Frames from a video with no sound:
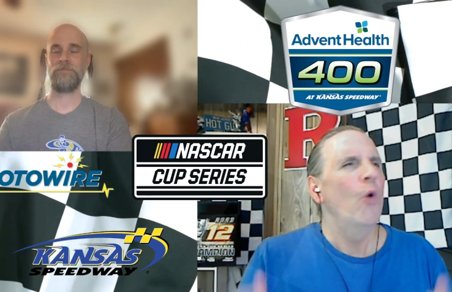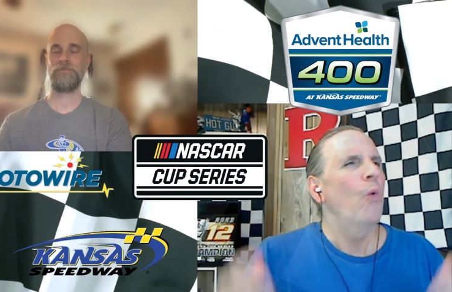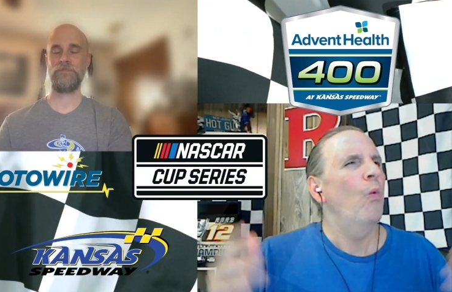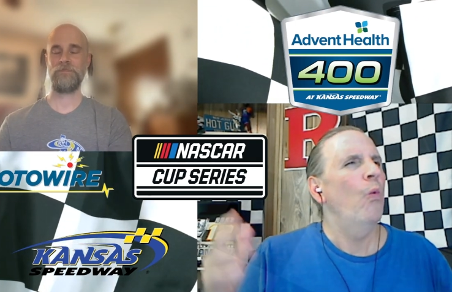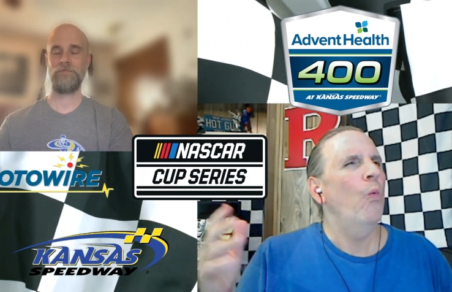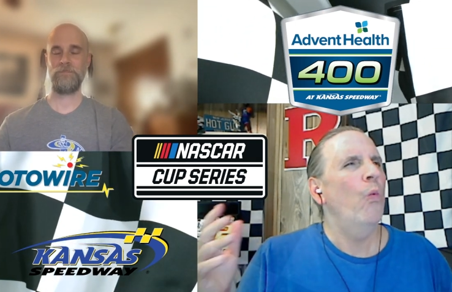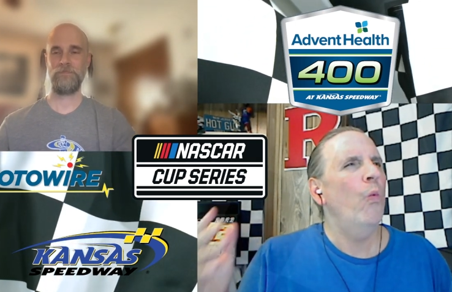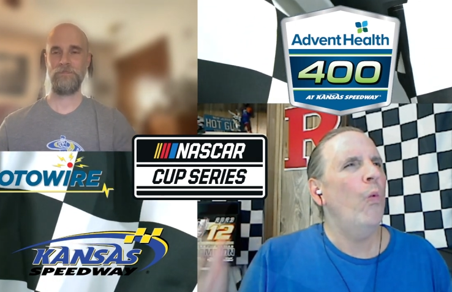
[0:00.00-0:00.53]

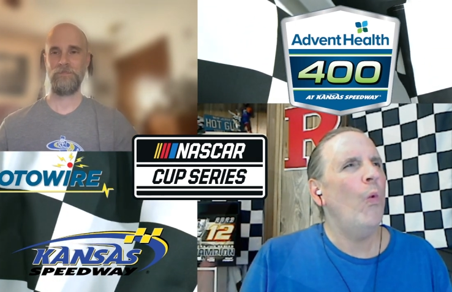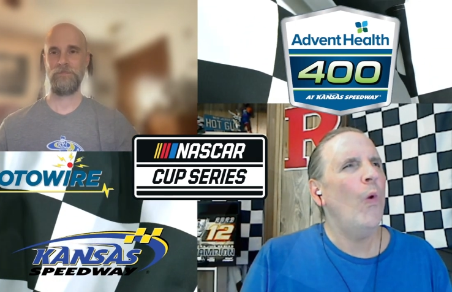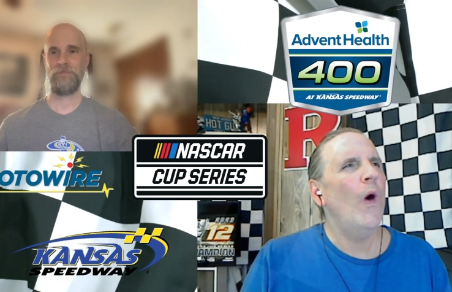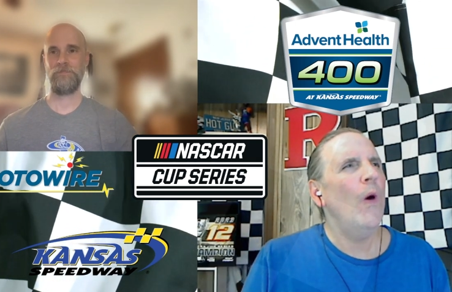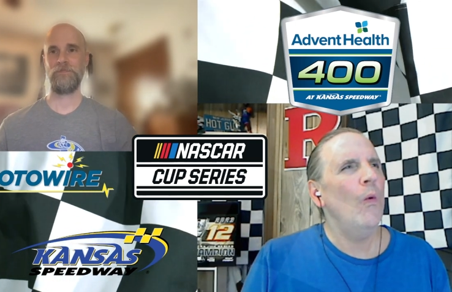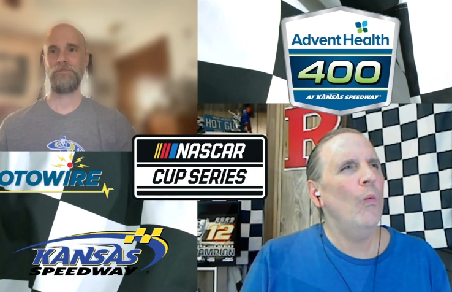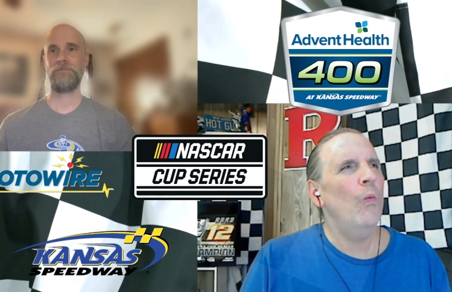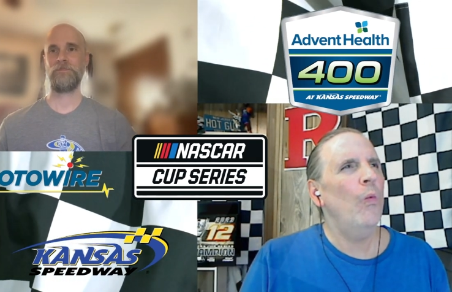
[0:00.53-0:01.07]

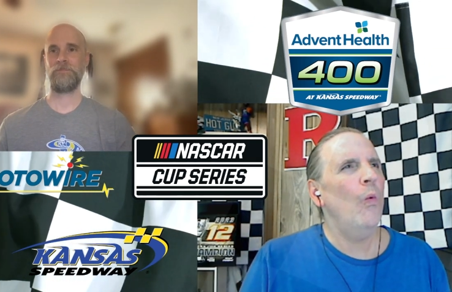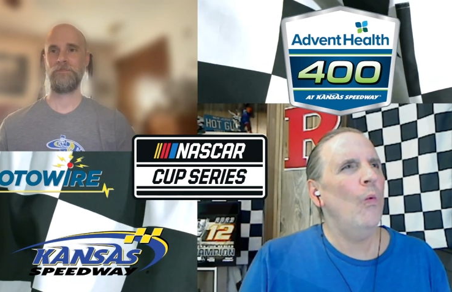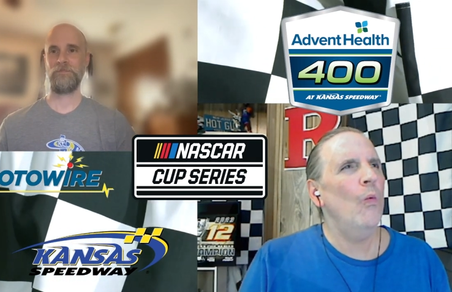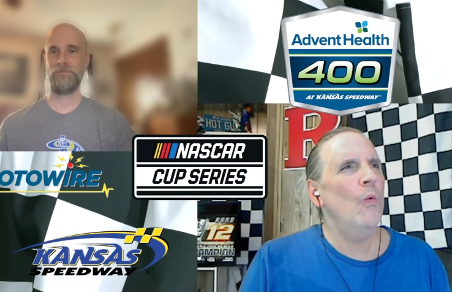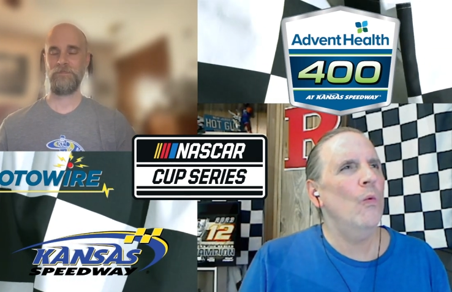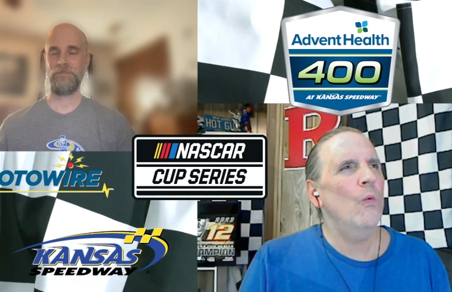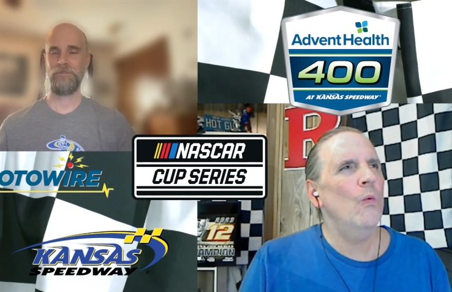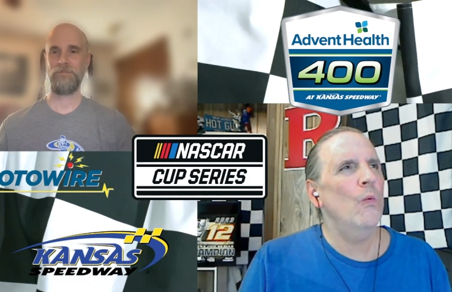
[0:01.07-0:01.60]
Speaker 1: What,
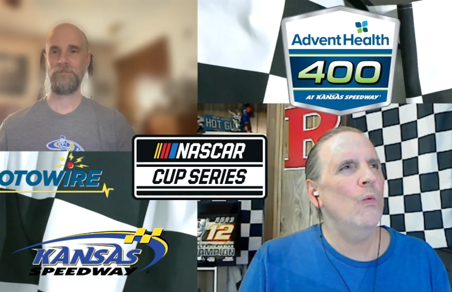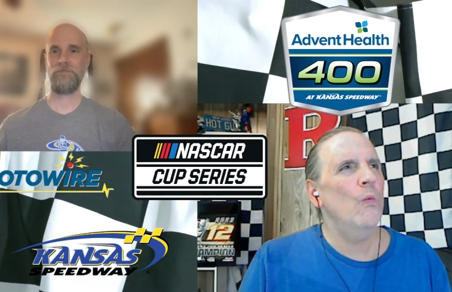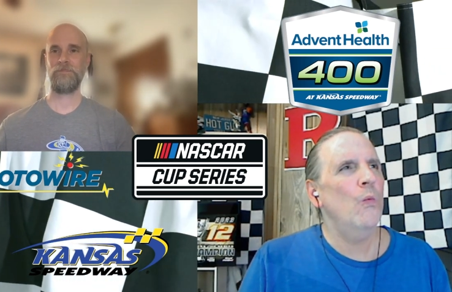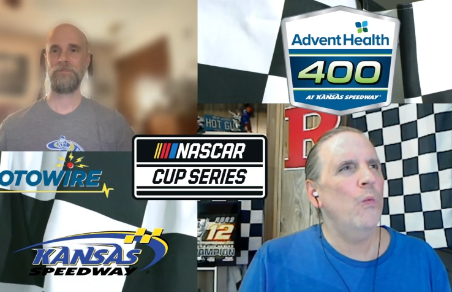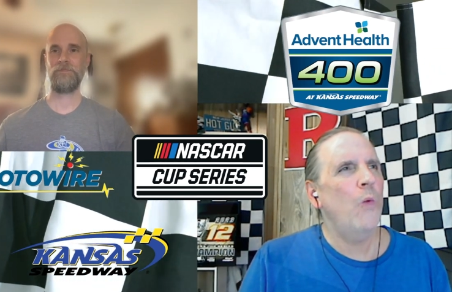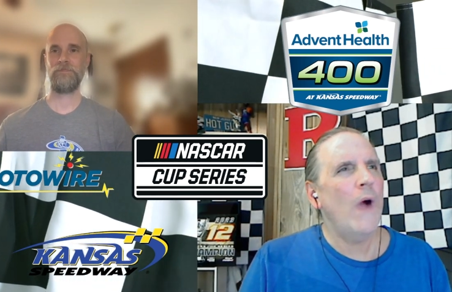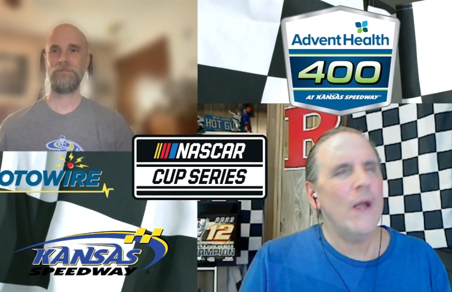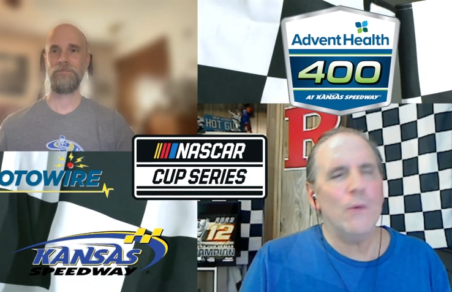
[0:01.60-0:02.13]

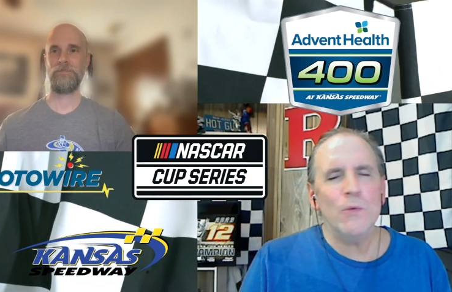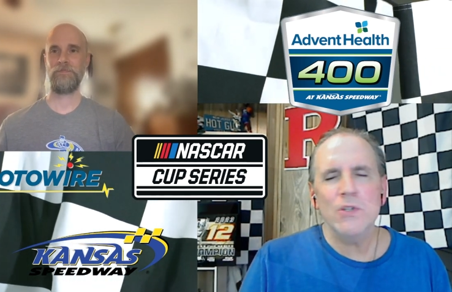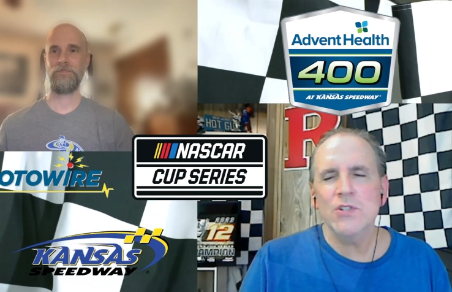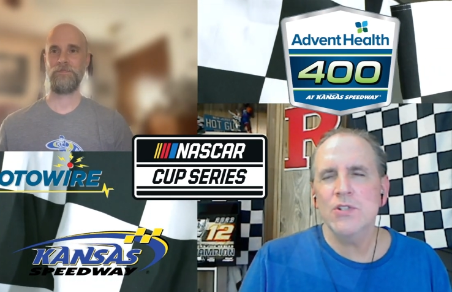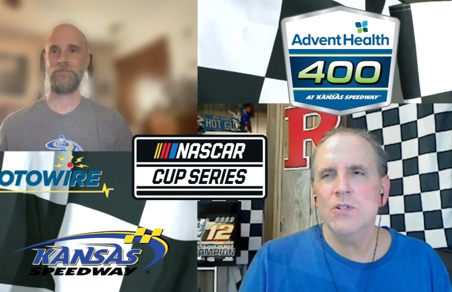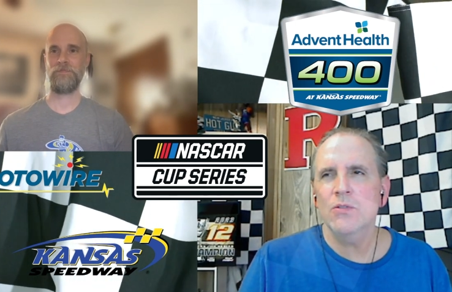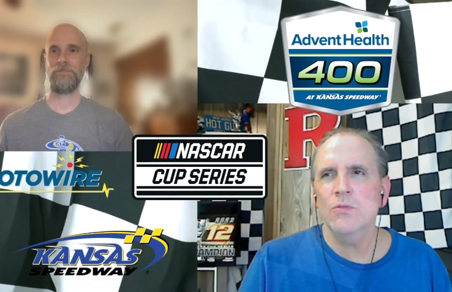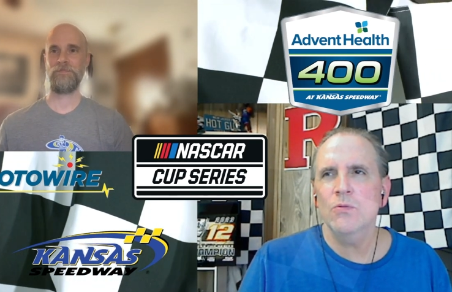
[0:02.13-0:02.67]
why would
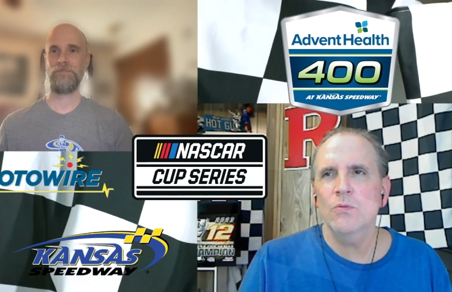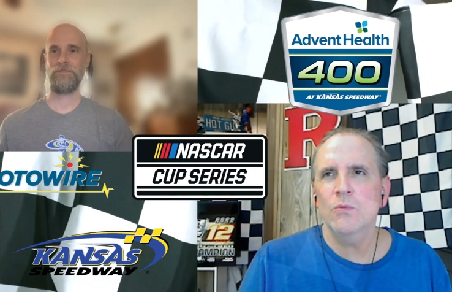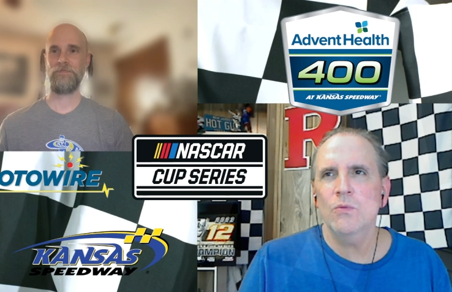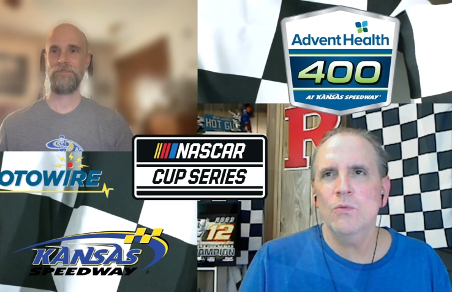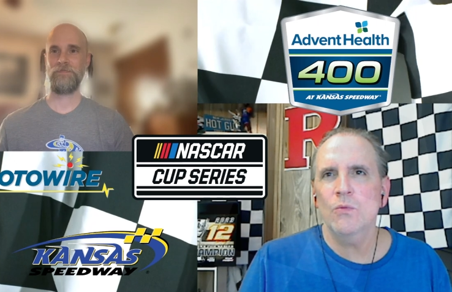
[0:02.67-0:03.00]
you